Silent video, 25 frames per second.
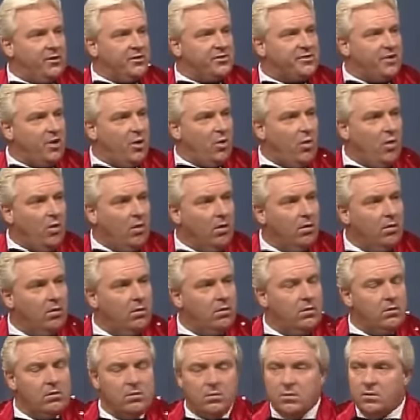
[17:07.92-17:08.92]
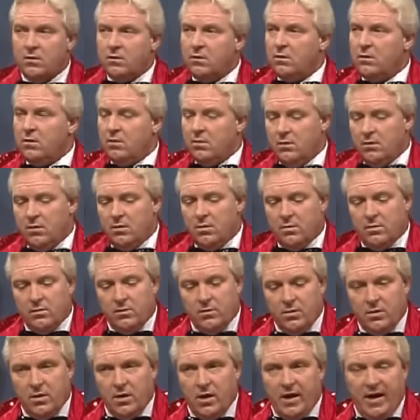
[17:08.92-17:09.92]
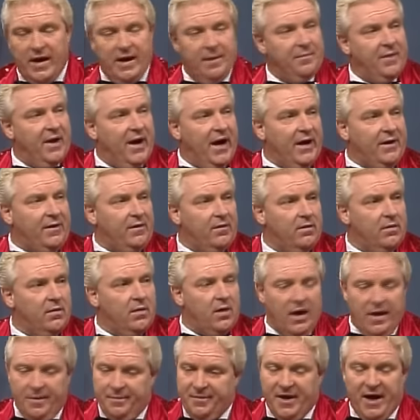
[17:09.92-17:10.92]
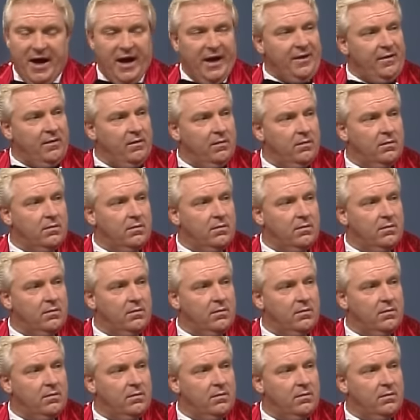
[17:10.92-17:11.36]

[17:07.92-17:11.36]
a soul. No. You're an instigator. I am not. An agitator. I am not.